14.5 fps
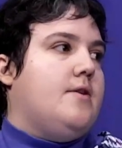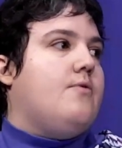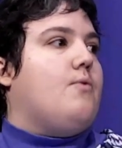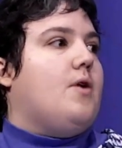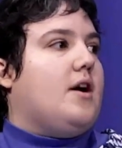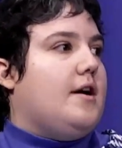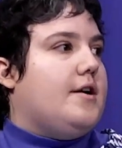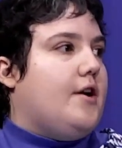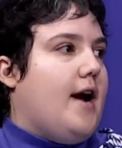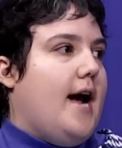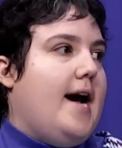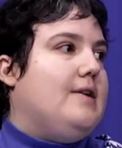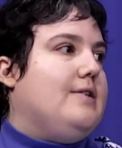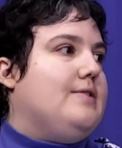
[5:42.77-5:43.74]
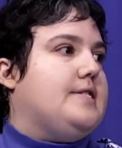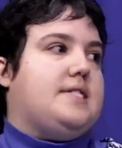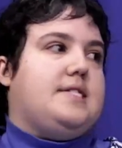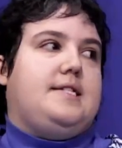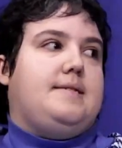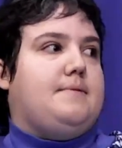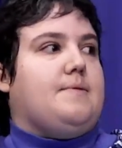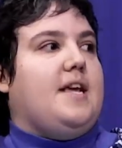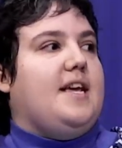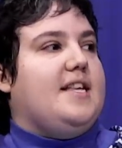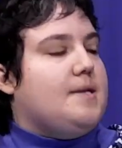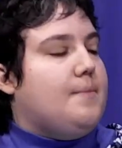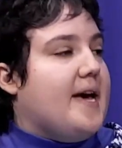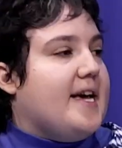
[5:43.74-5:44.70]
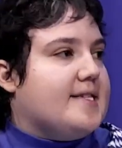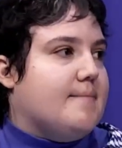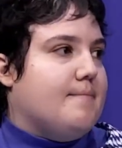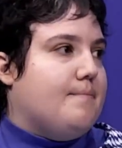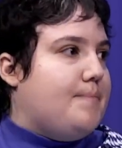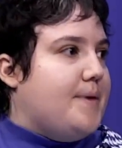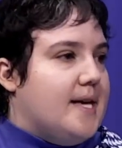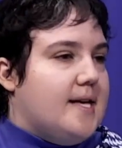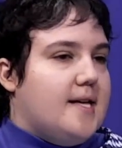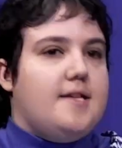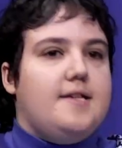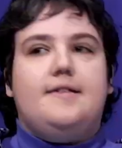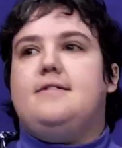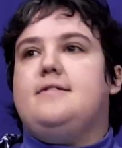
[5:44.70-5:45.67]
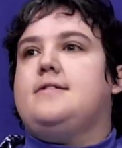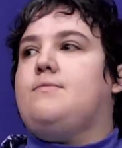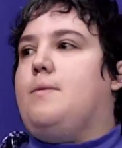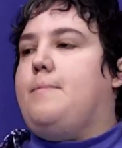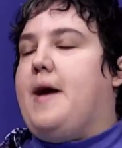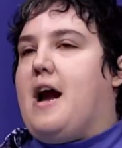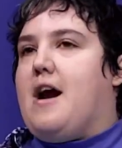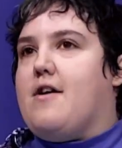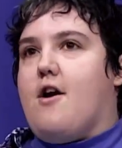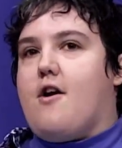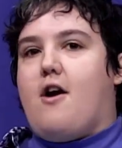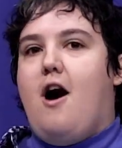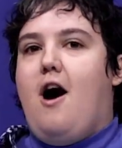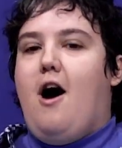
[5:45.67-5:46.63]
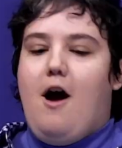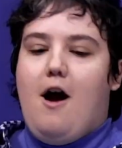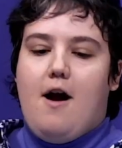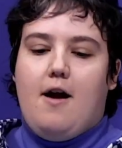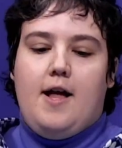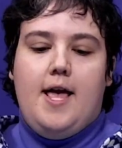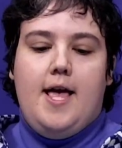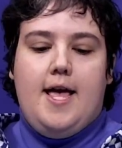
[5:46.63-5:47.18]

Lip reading: work on your house, need to pay some bills, repair your car.